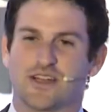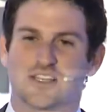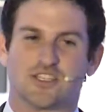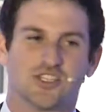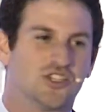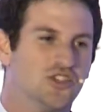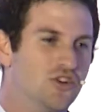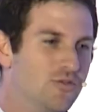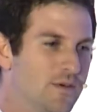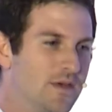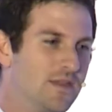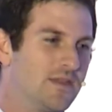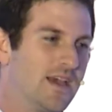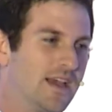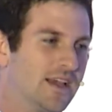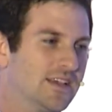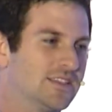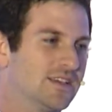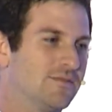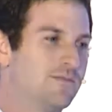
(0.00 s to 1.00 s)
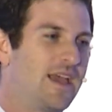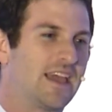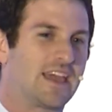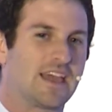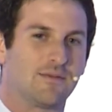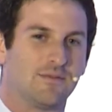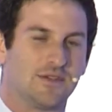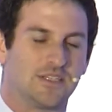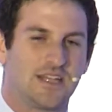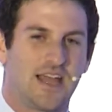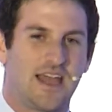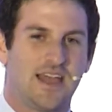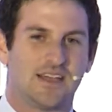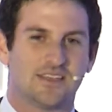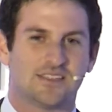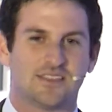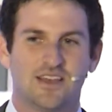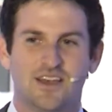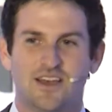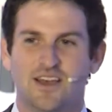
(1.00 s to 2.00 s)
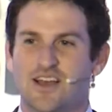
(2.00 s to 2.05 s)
stupid things and making mistakes.